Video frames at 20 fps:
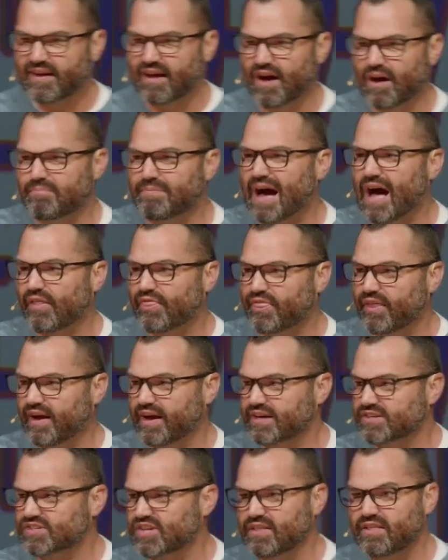about
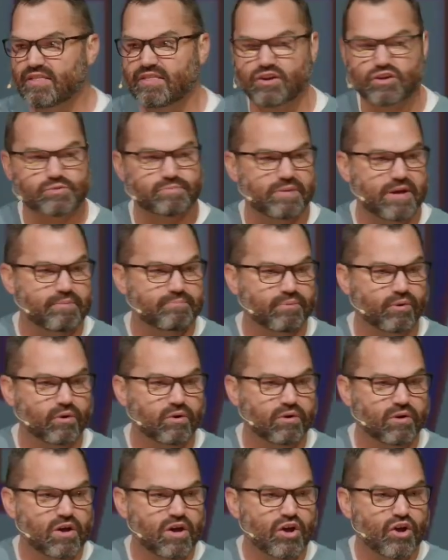things, and then there's
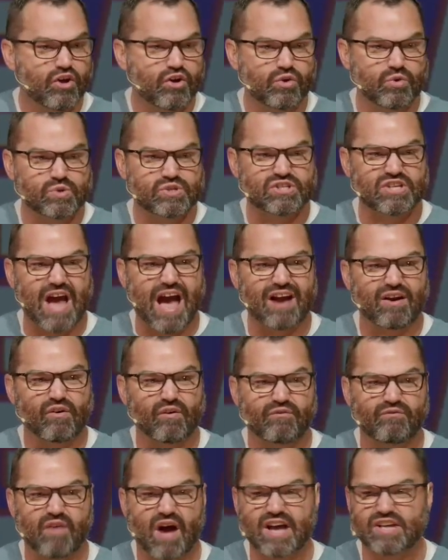people who
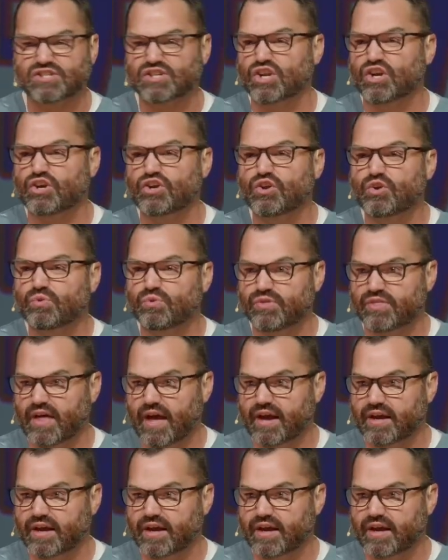sacrifice and do things.